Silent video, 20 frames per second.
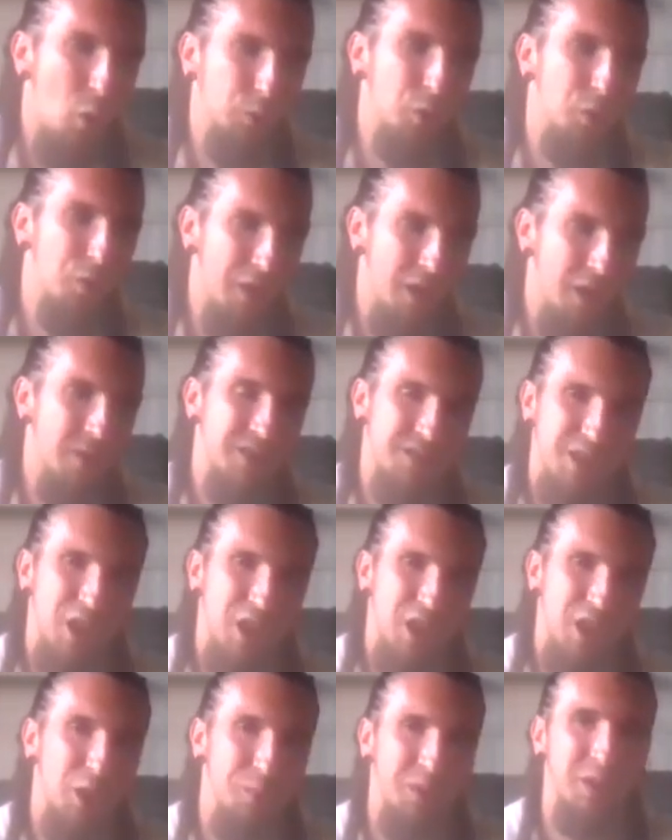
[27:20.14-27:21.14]
than the
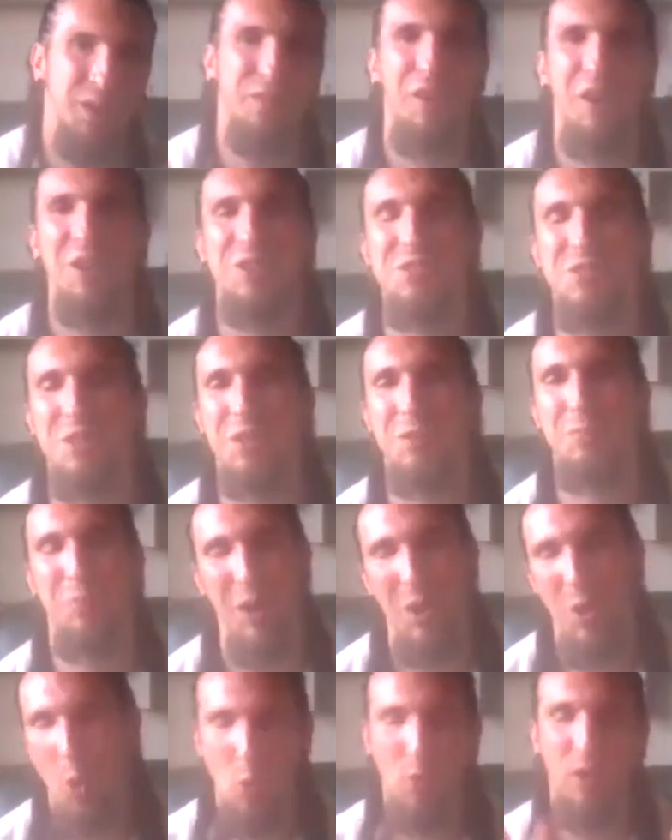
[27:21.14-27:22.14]
settlement of Iceland, but
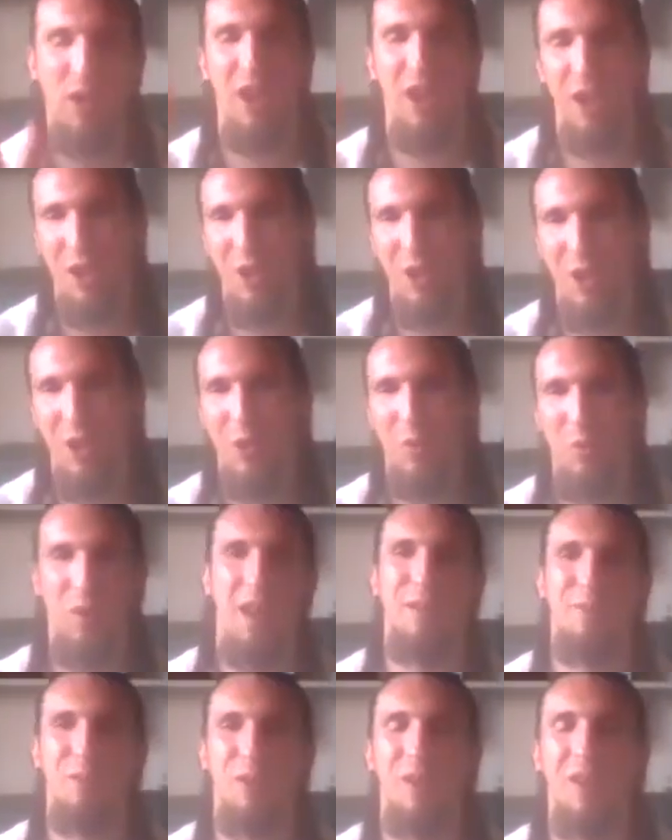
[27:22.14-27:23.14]
okay,
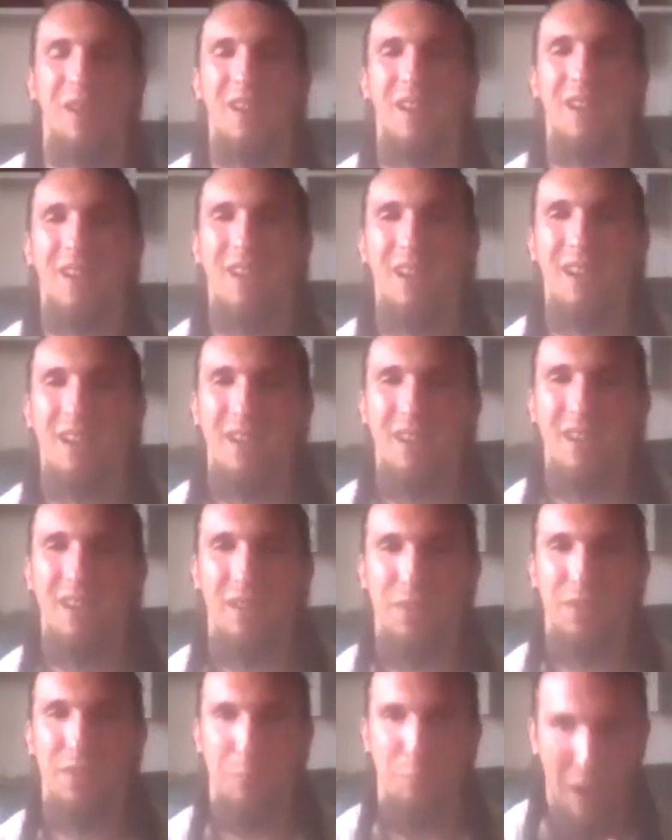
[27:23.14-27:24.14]
whatever. The
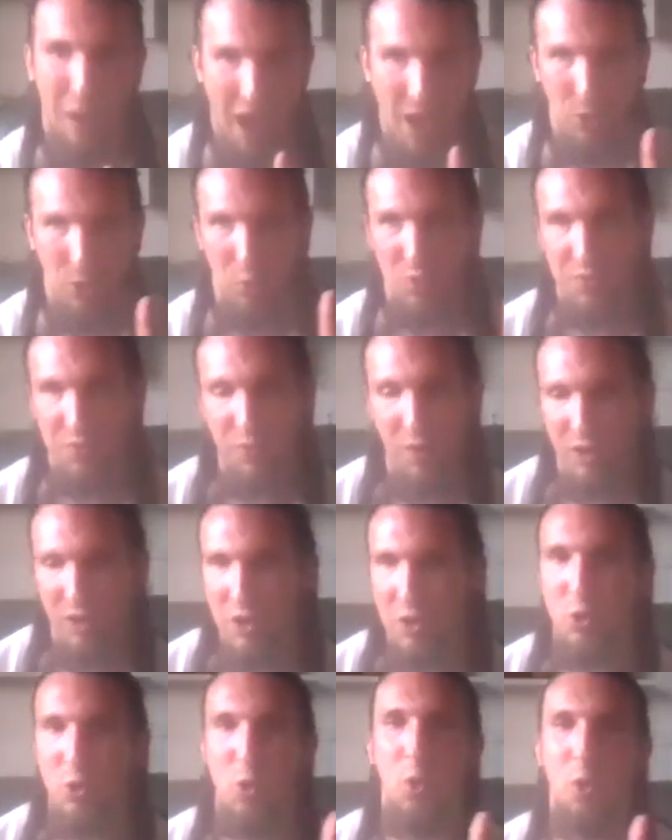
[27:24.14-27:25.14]
battle was fucking
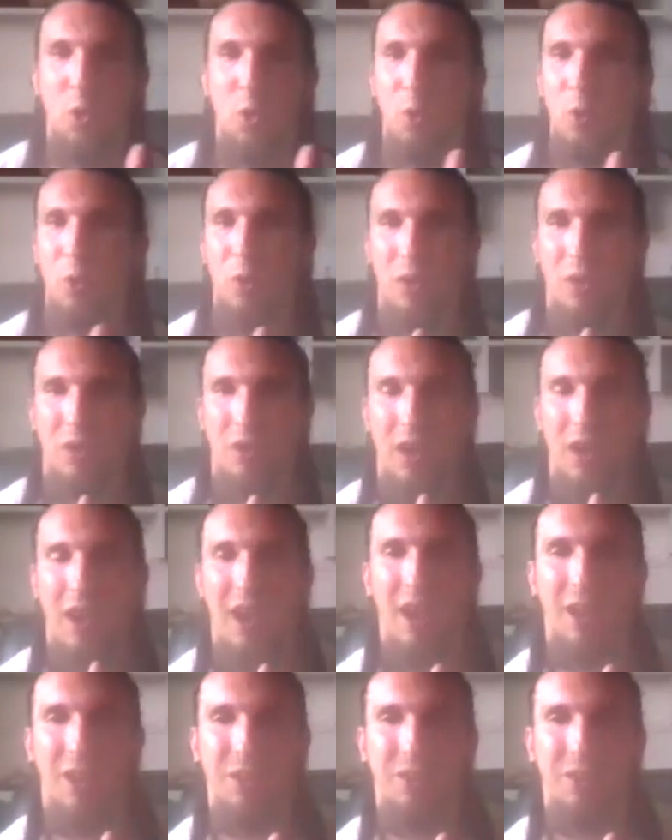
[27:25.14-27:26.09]
cool, and